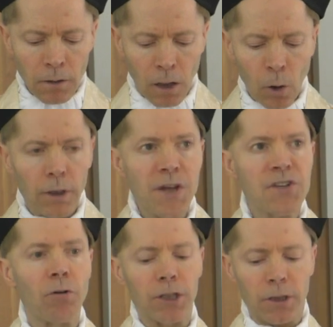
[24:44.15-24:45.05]
Not only is
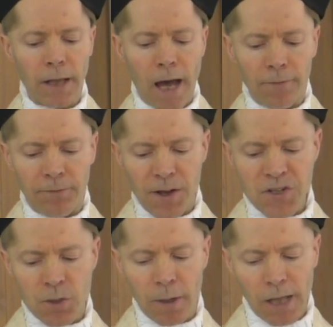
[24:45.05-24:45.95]
the original
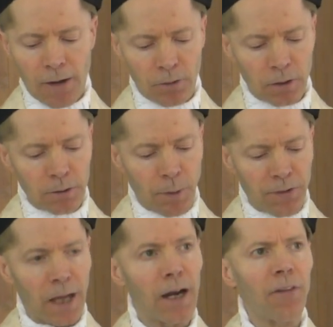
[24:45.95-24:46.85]
edifice to be leveled,
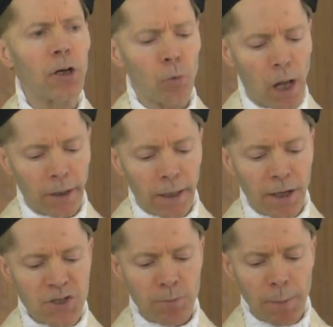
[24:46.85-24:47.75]
but another
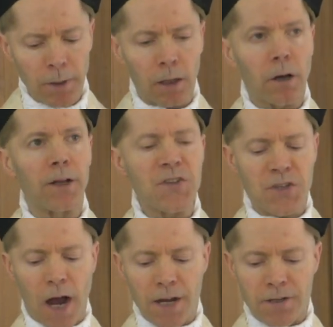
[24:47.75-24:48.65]
dwelling is to be built on the
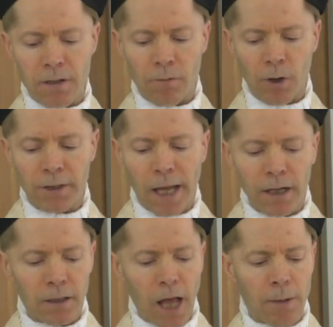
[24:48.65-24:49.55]
site,
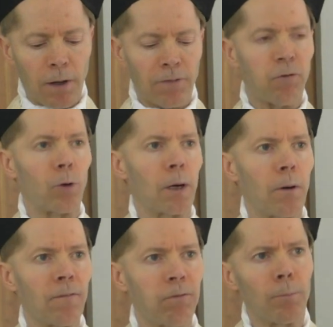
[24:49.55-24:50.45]
retaining the name of the
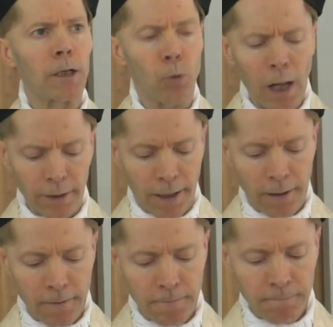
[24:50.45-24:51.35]
former
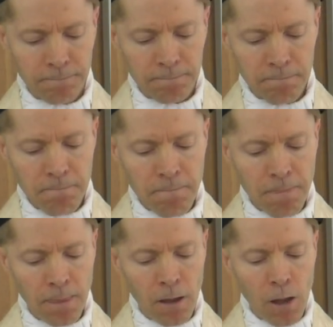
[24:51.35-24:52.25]
dwelling.
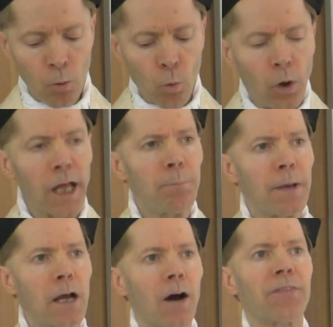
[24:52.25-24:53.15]
Would it
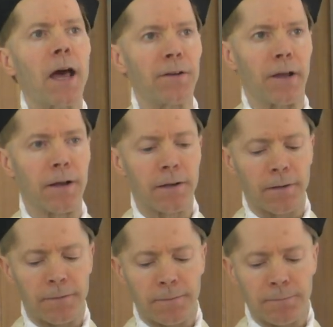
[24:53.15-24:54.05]
be
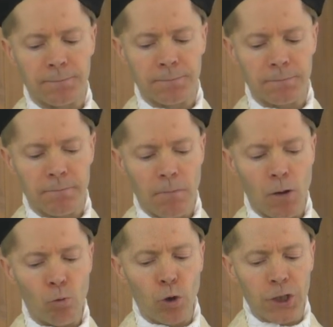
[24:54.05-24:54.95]
authentic?
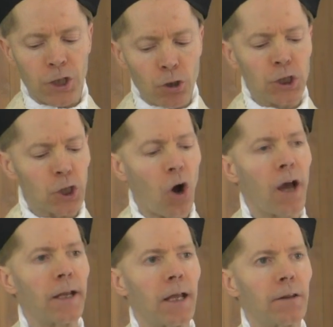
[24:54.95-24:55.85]
Would you
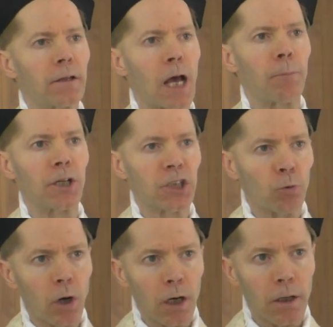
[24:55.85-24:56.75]
join in the
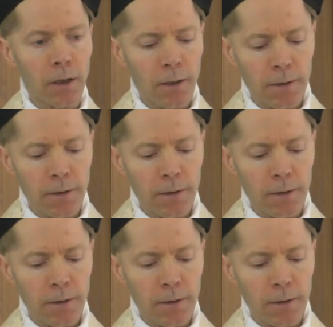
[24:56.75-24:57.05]
demolition work?